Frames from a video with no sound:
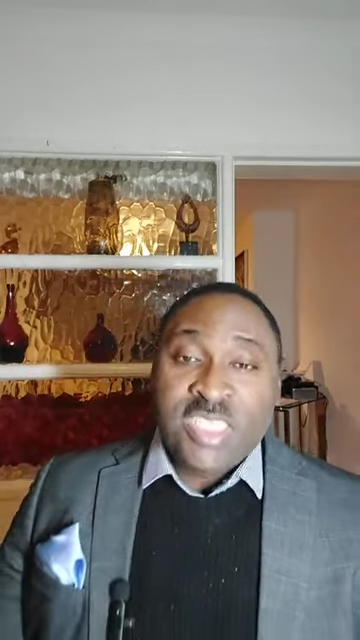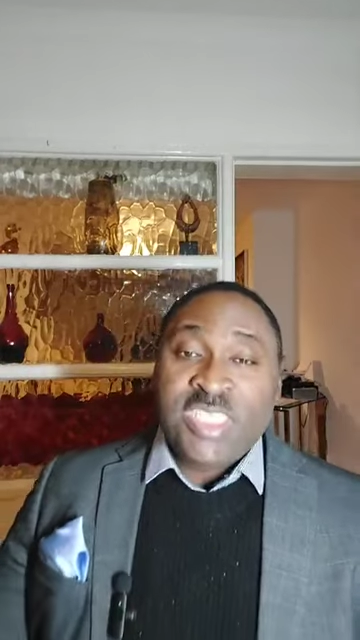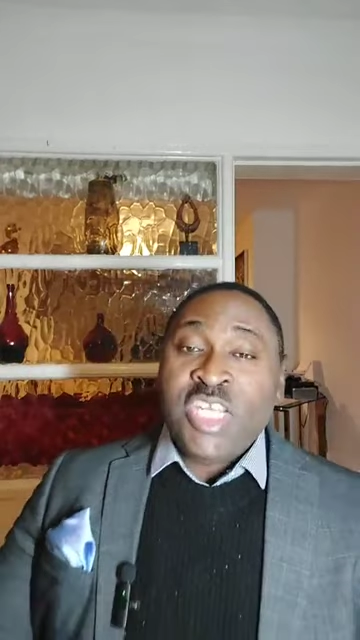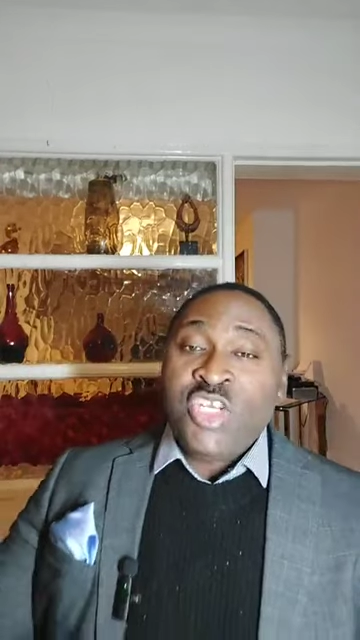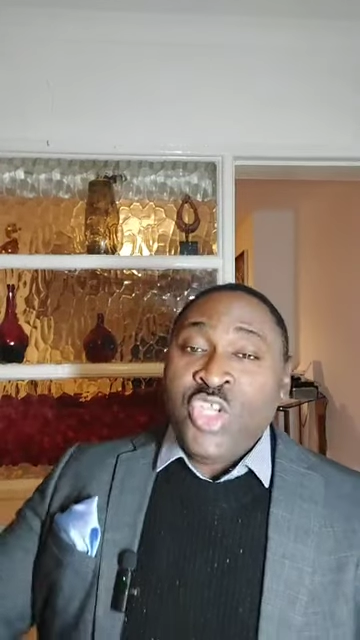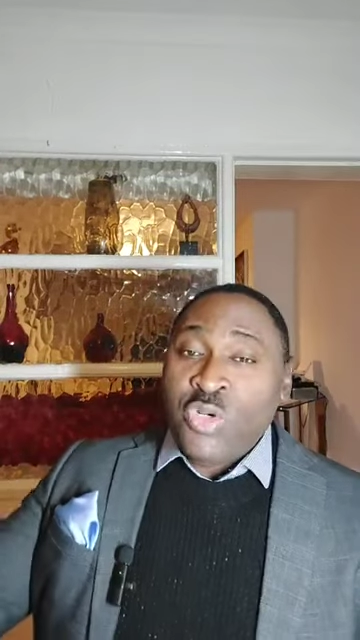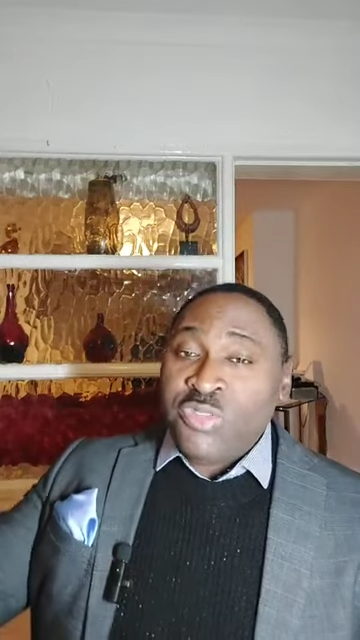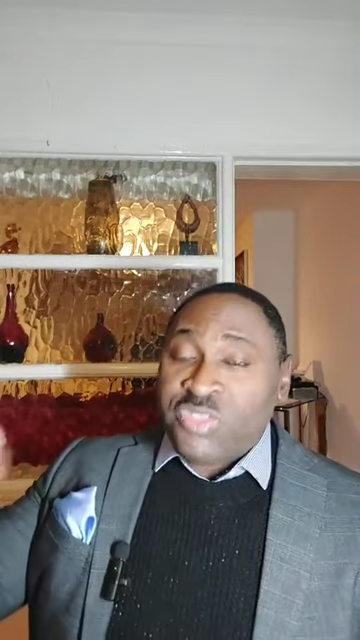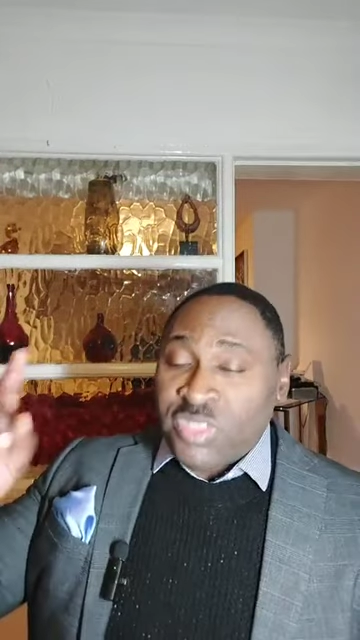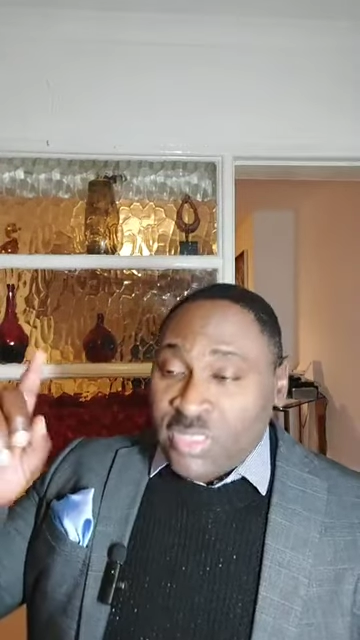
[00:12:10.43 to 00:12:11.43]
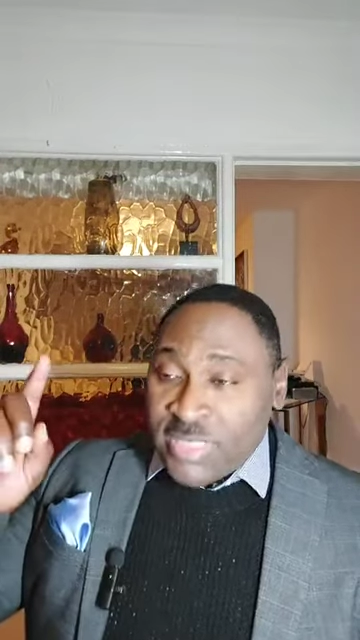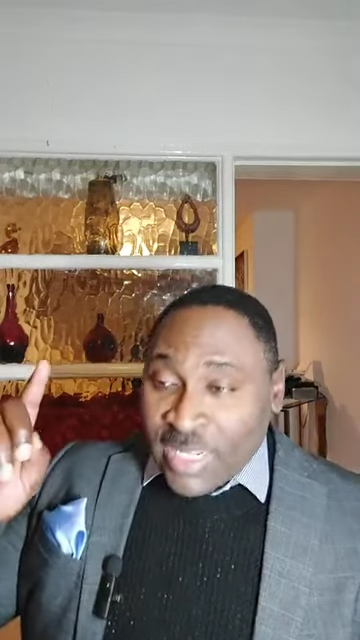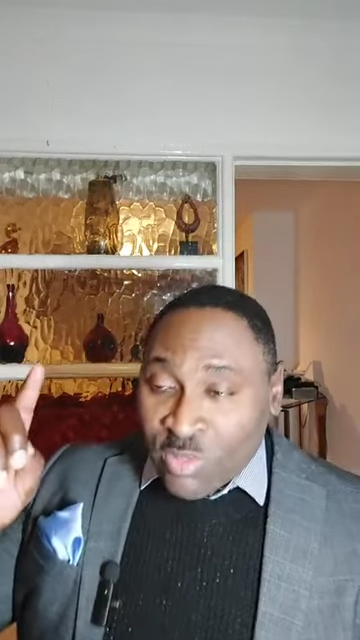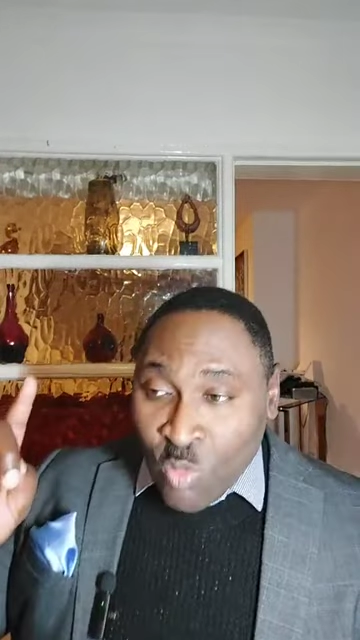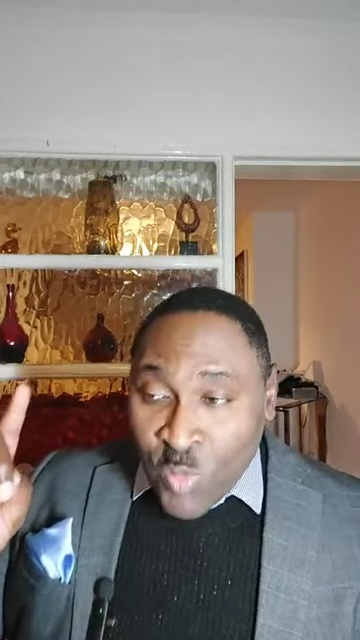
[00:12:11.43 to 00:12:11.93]
The news
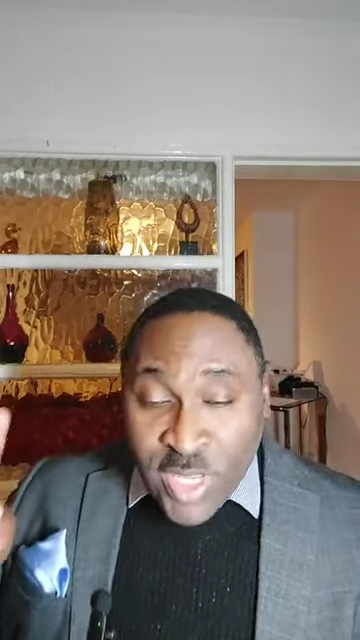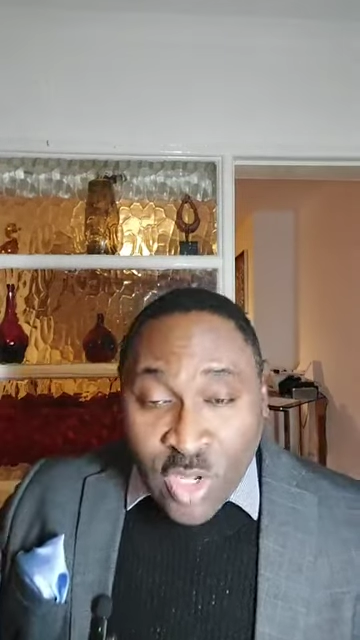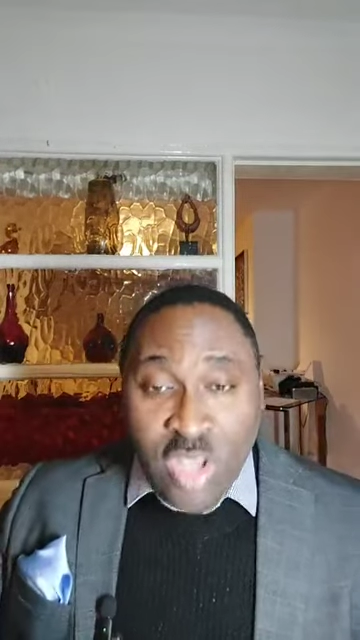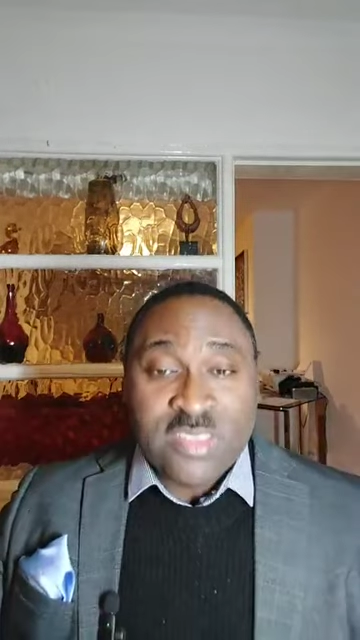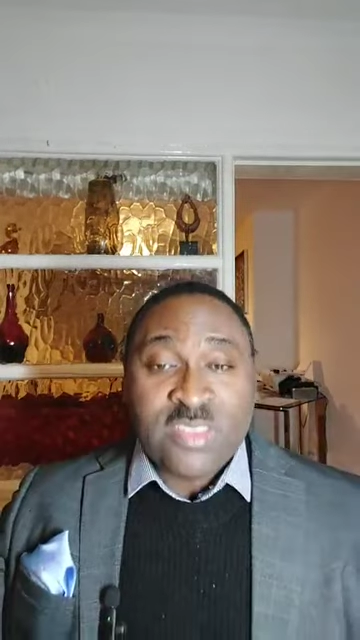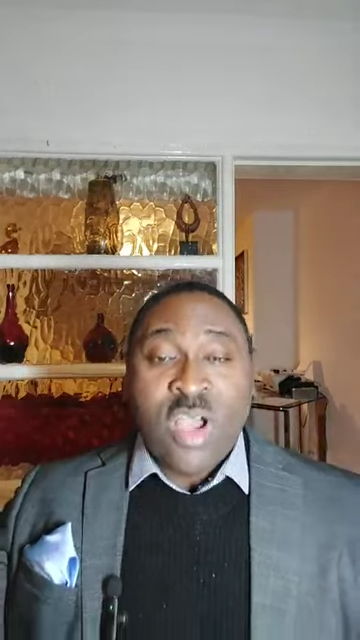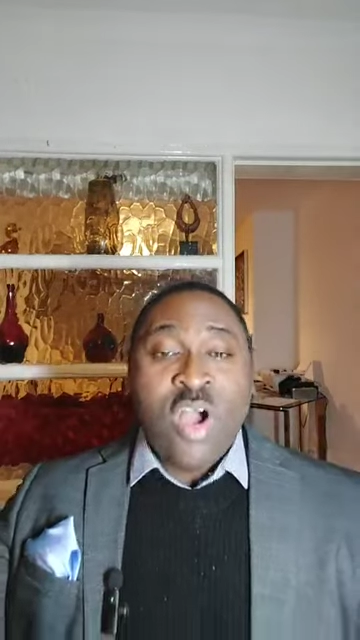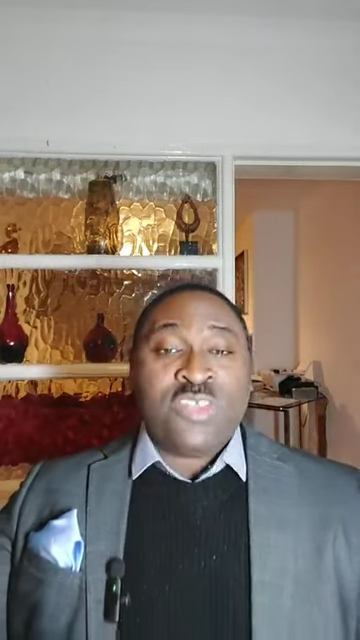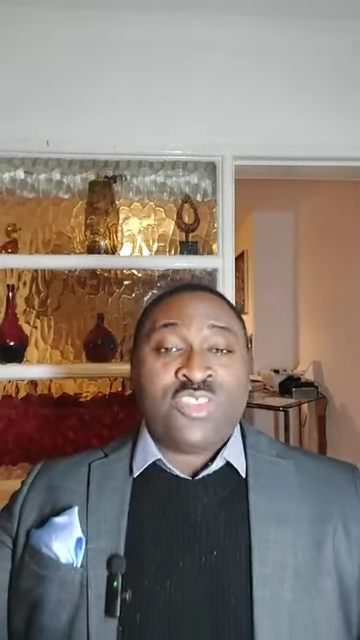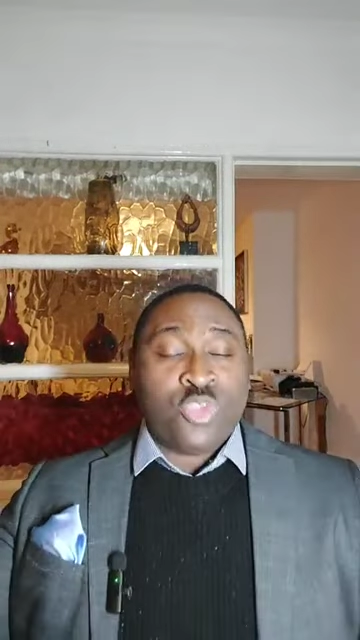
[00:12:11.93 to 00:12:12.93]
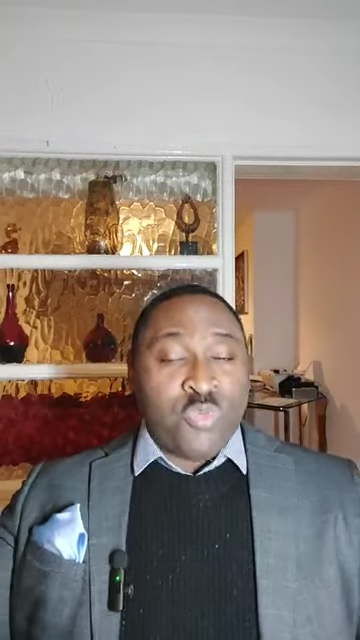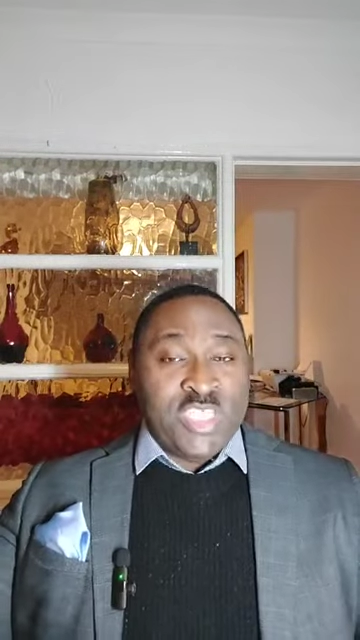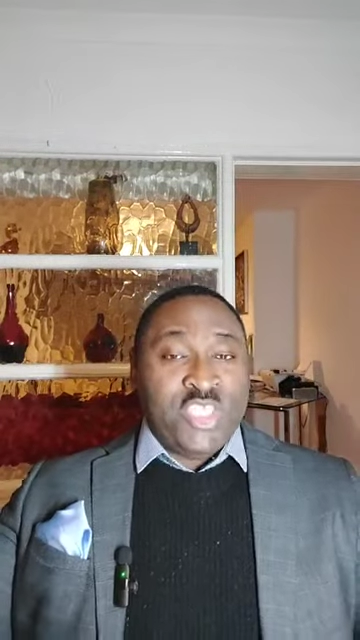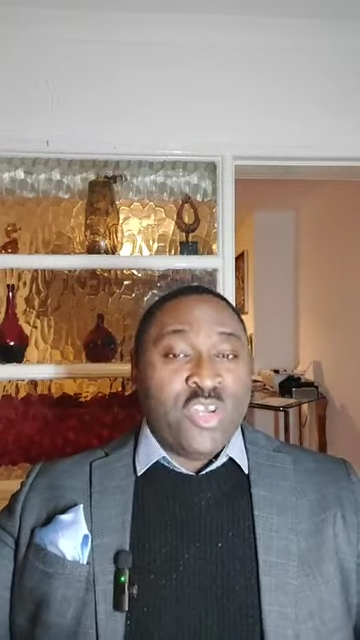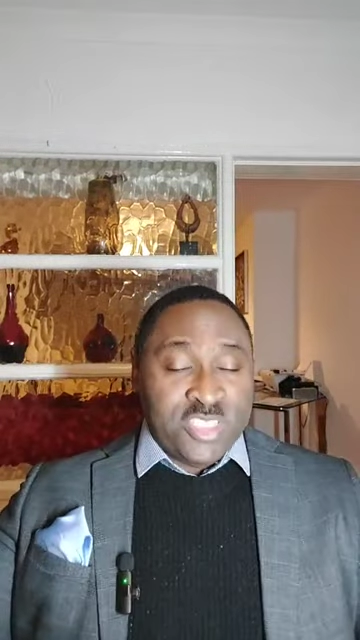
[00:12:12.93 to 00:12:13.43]
that will cause us to
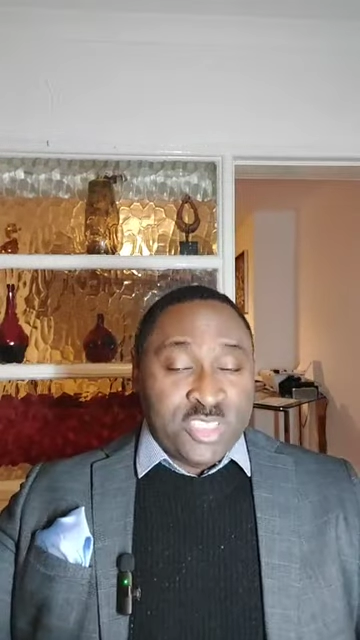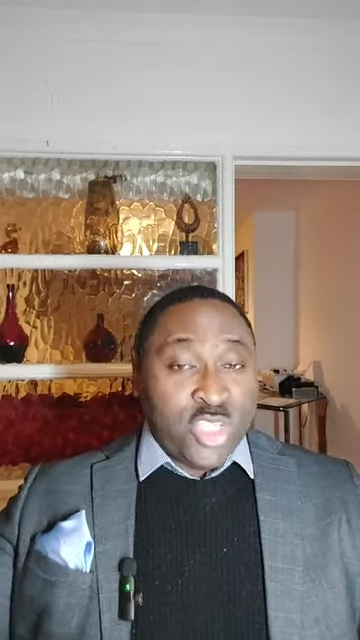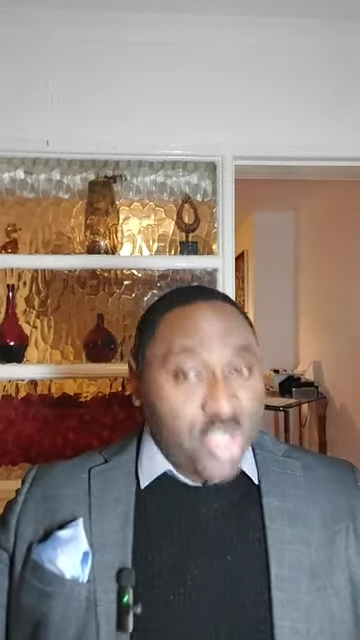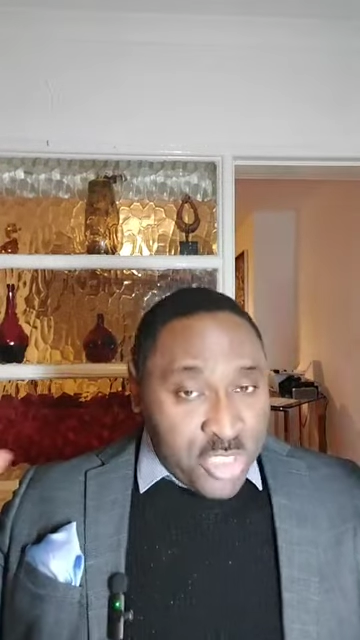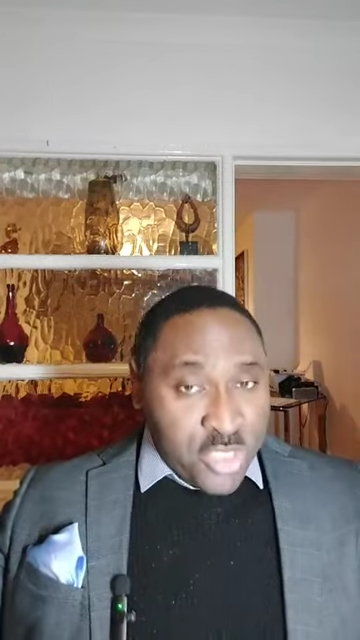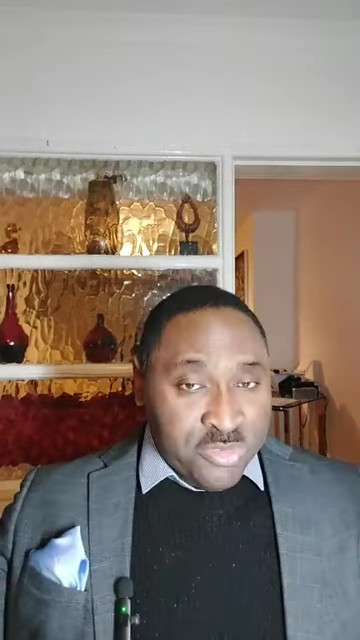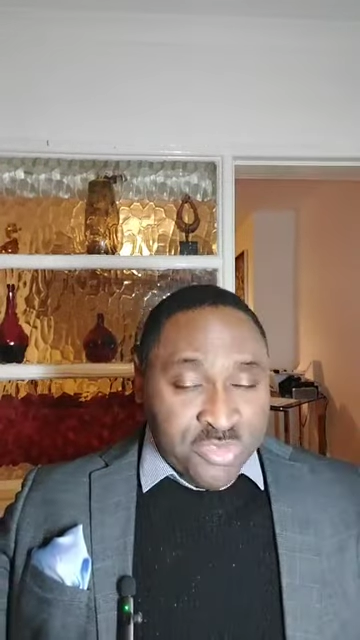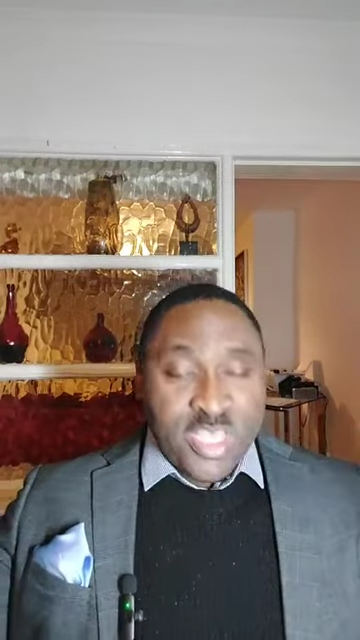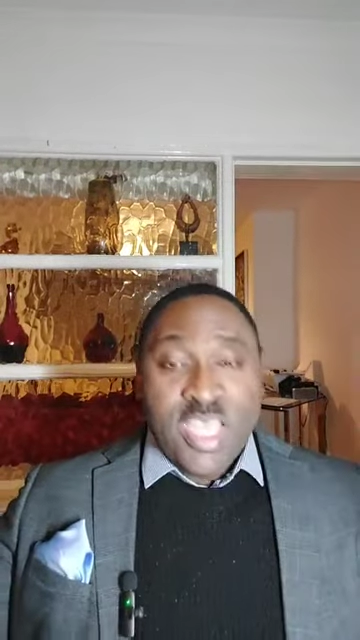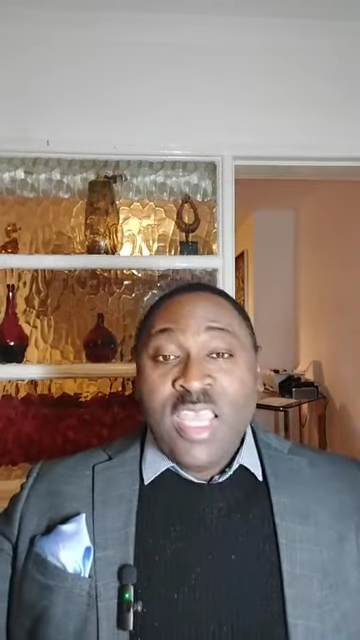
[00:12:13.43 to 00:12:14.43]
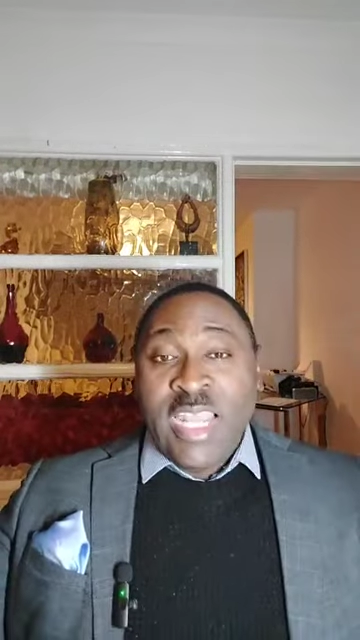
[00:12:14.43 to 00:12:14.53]
rejoice, good news,